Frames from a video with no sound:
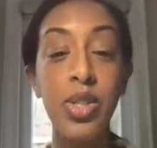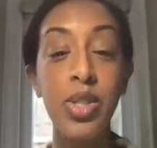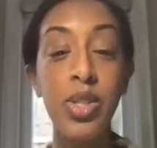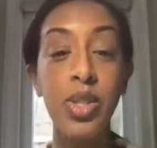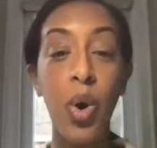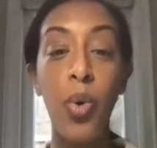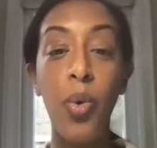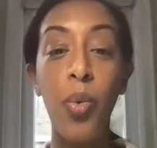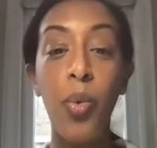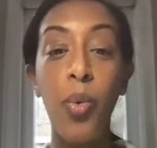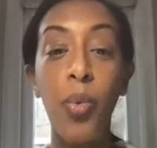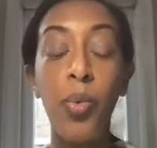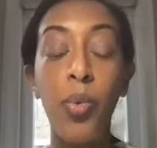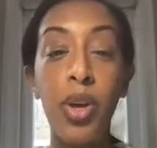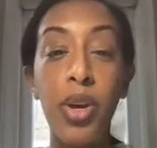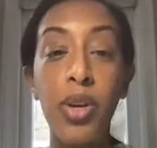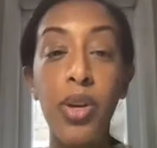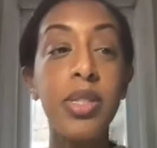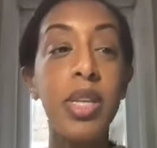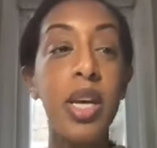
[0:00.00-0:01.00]
So
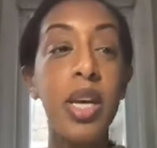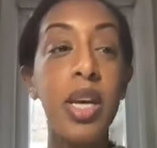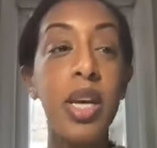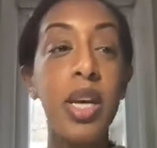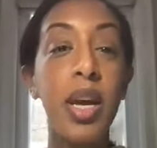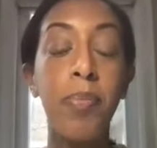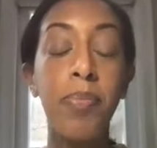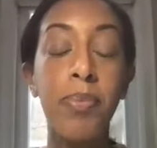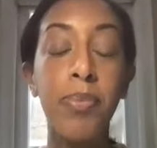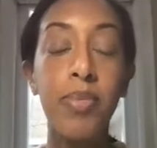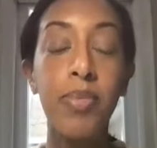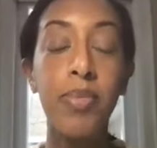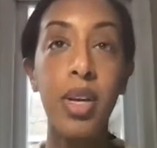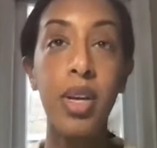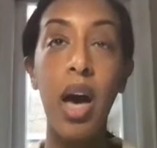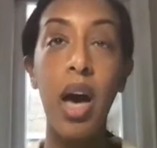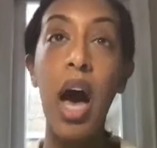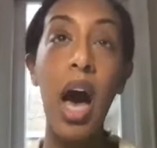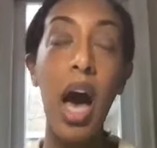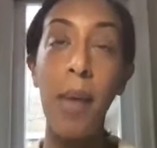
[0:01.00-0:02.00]
there's I
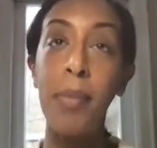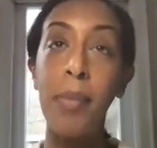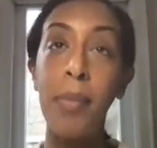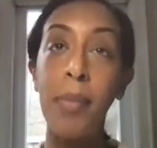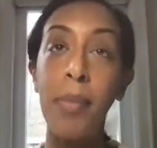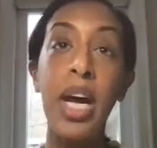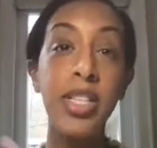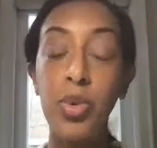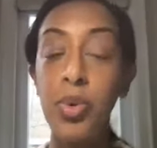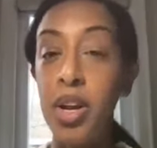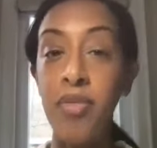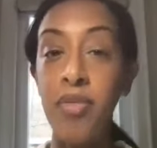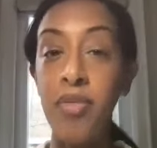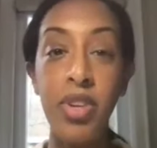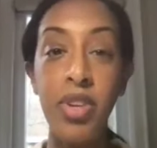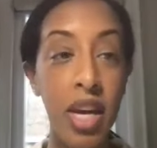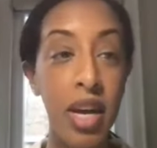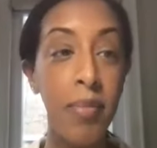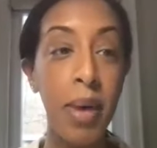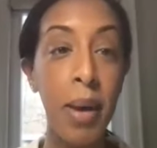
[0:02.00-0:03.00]
do it
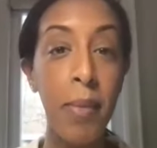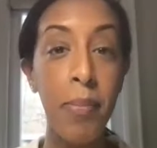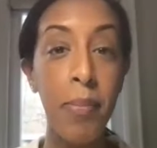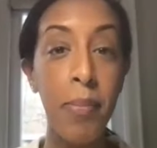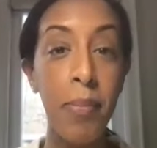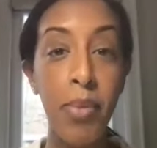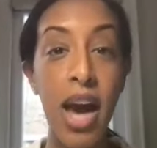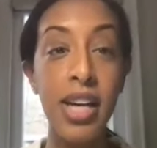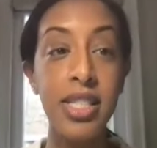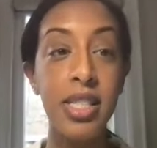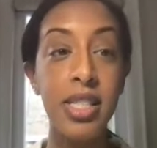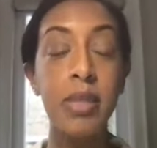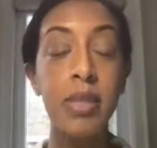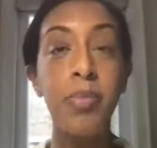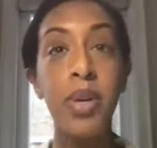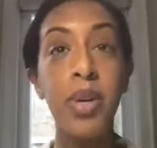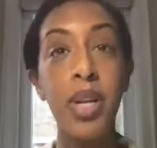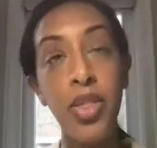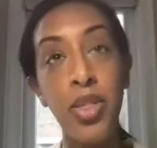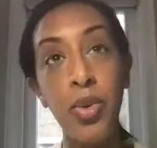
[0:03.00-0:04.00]
every day in my
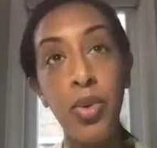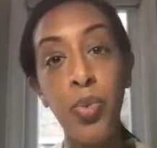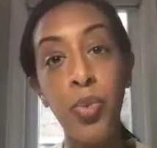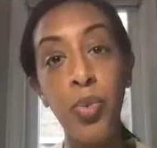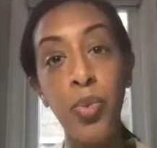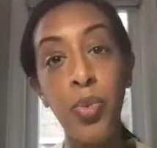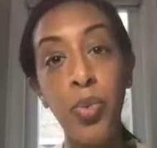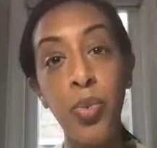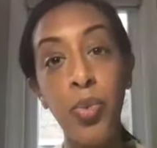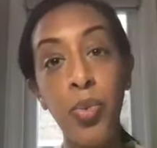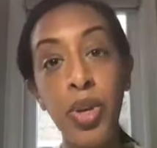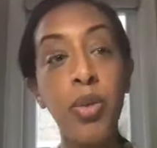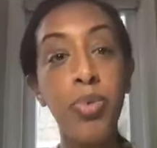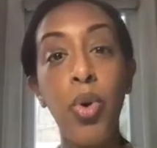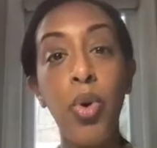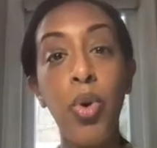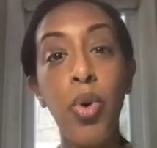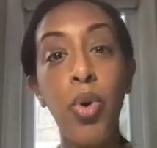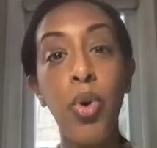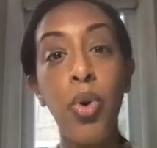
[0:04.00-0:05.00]
practice, but the
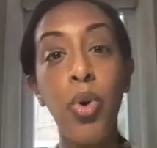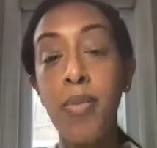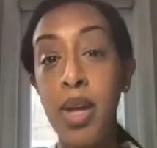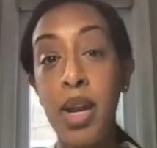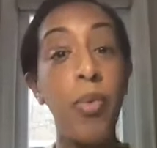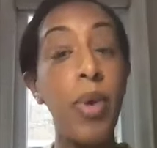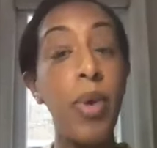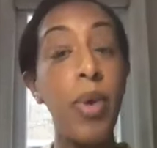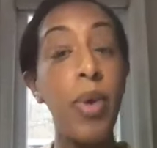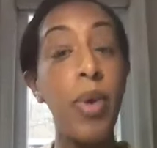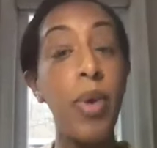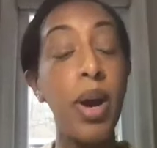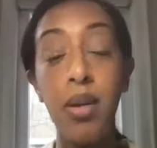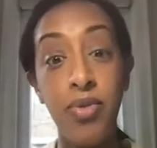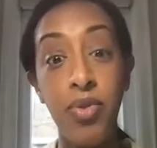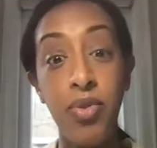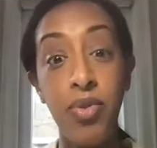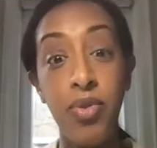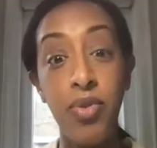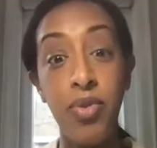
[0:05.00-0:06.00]
real program that I
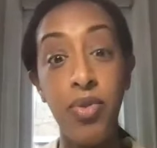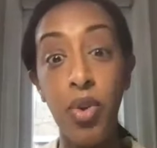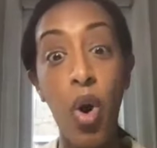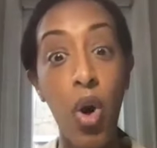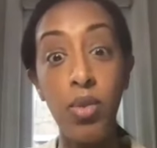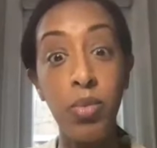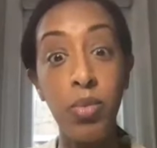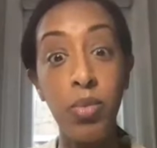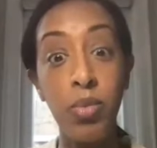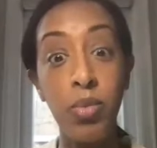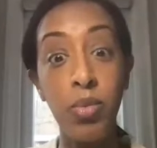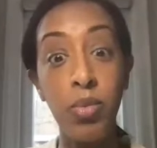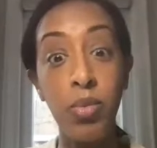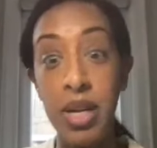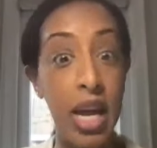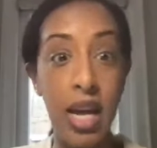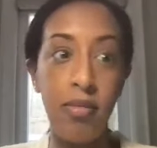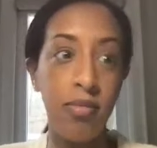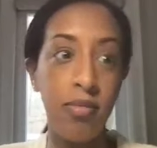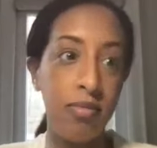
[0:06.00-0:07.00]
recommend for
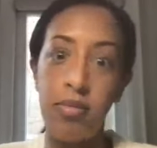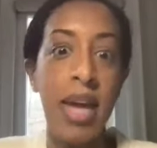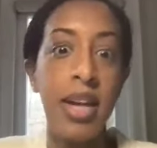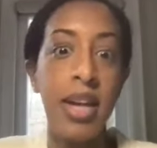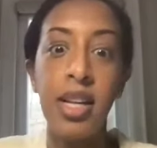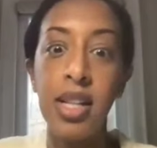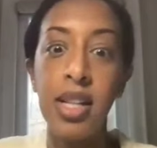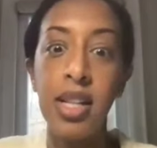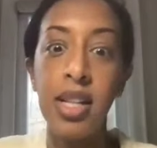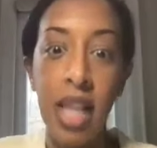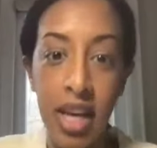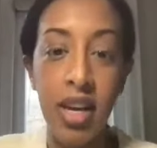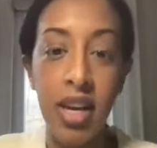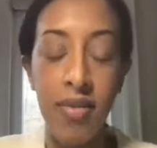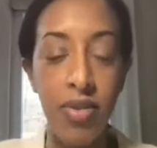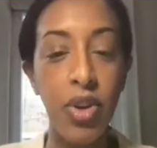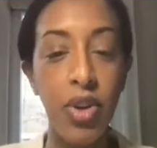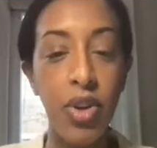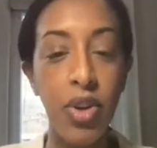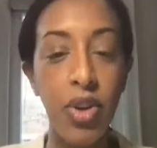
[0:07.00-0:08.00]
all women and
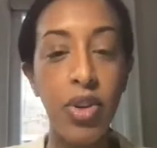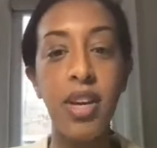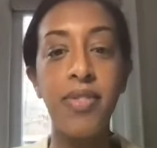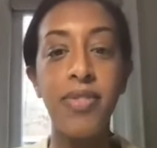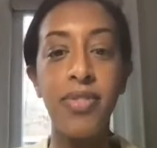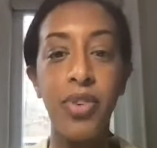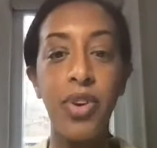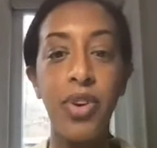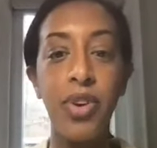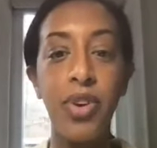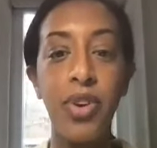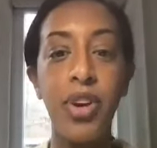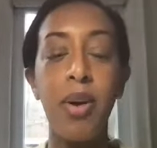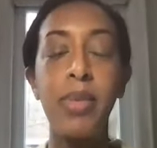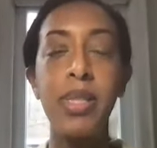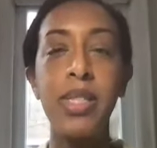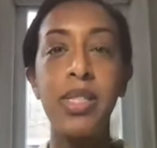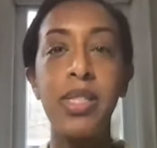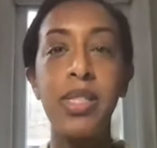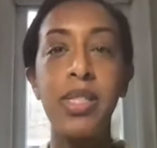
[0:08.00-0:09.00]
men alike, if they're
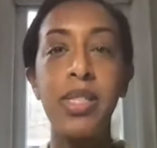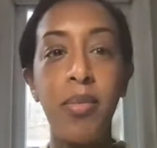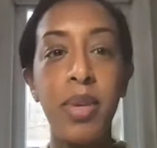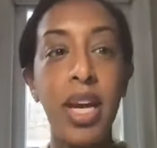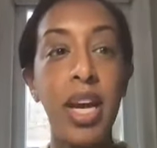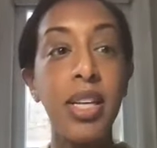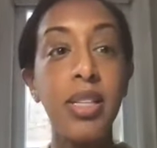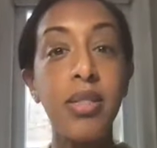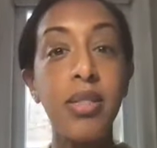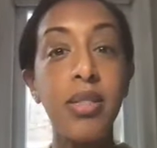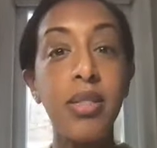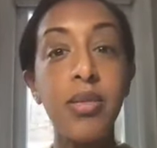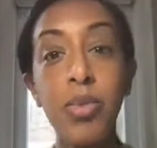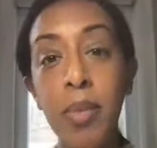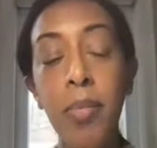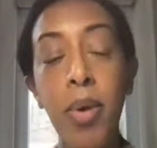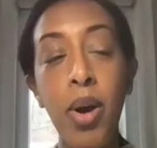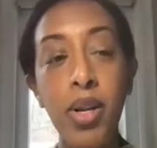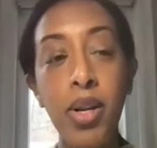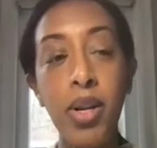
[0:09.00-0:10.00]
suffering from
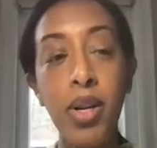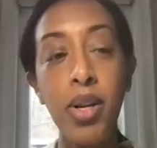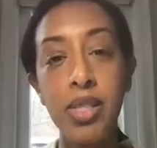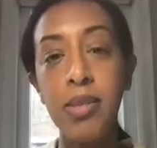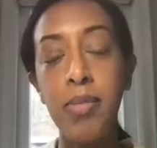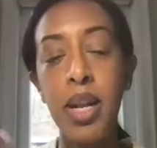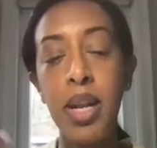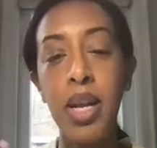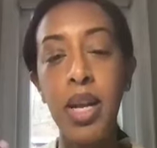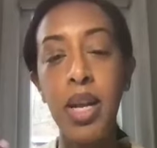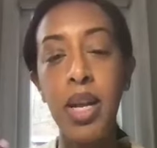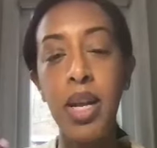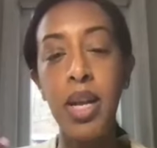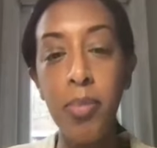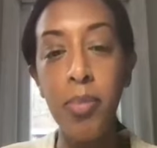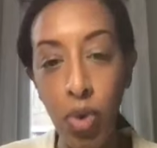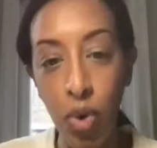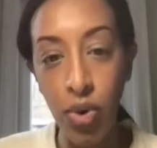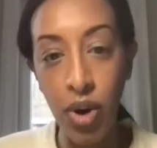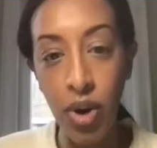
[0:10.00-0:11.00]
insomnia, is really
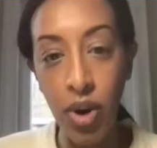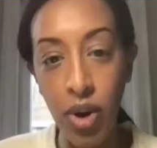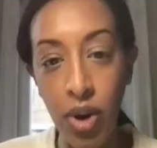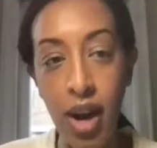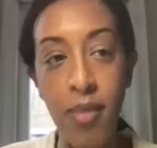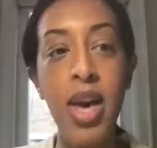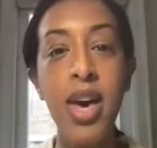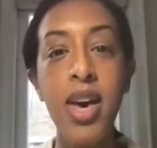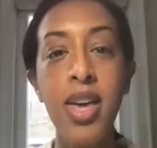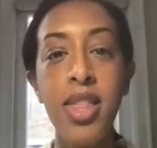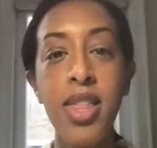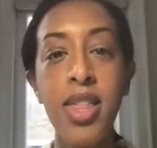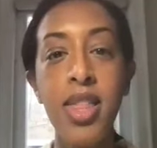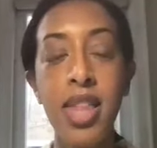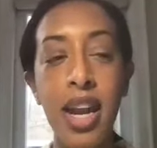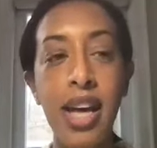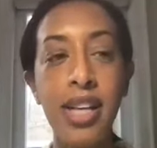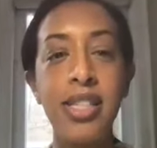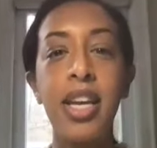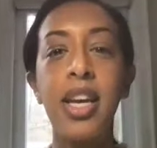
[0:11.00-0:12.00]
participating in a program
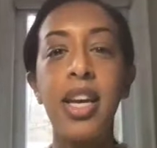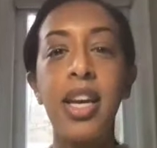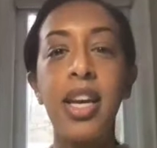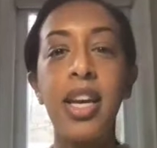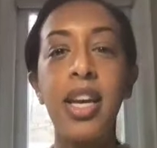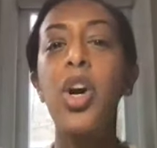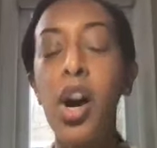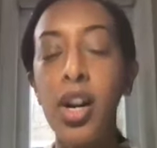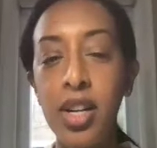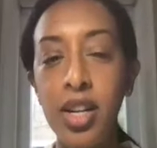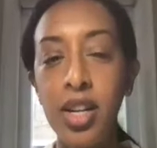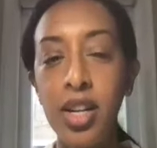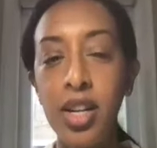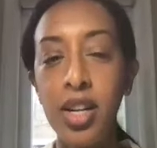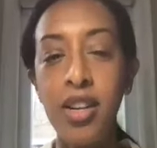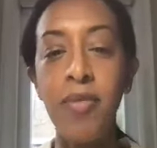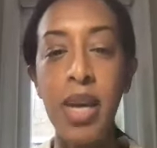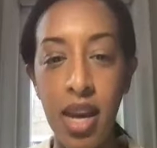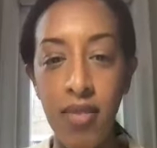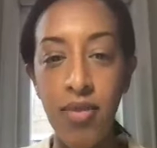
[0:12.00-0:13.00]
that has like a
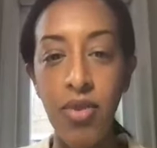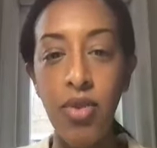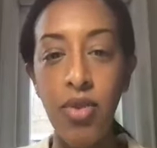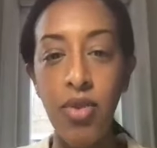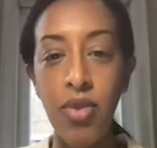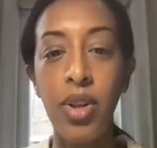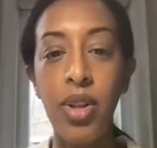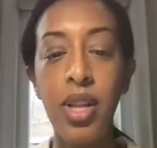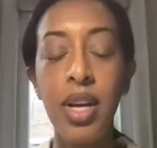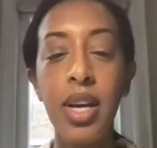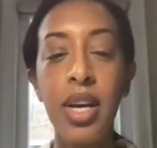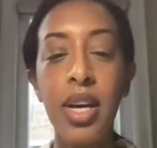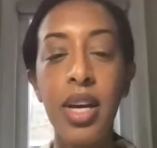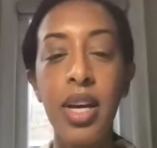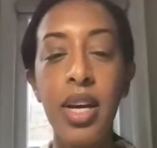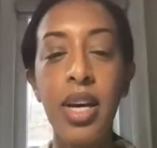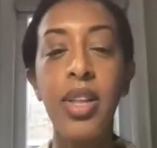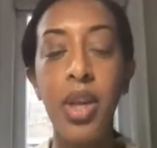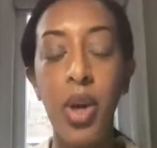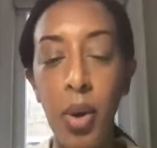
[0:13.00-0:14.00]
cognitive
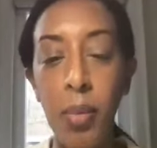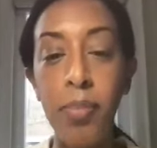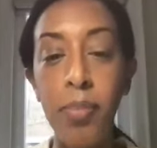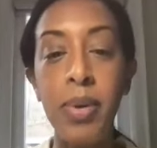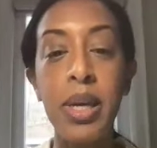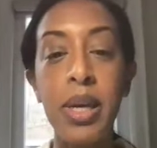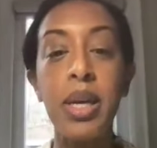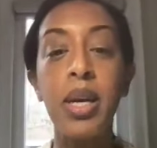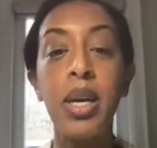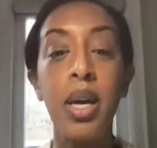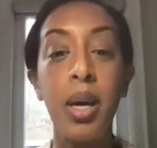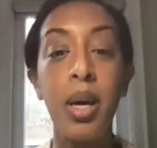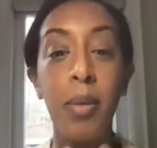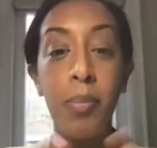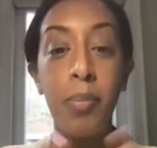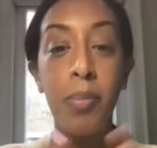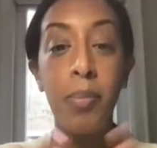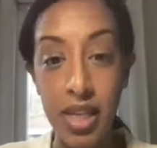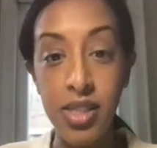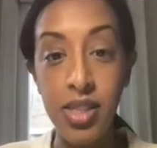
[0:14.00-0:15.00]
behavioral
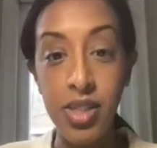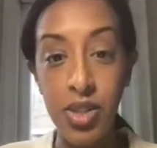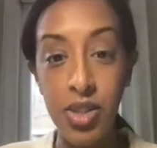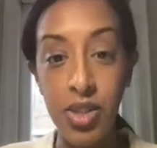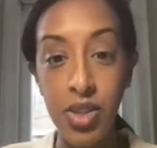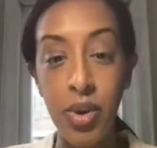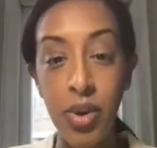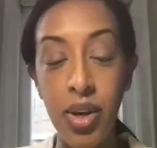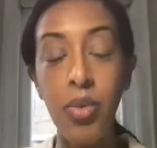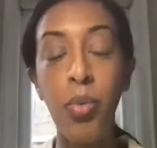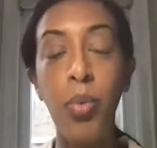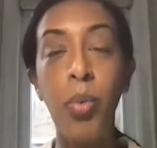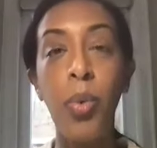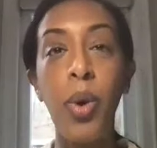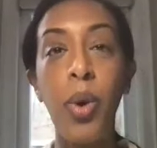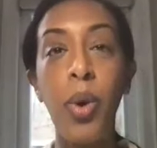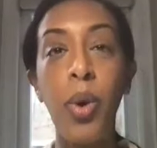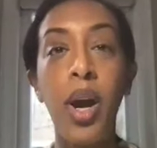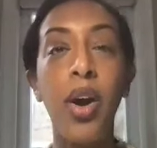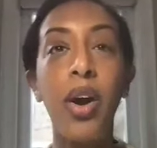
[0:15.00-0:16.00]
therapy piece to
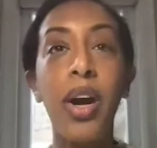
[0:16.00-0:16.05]
it,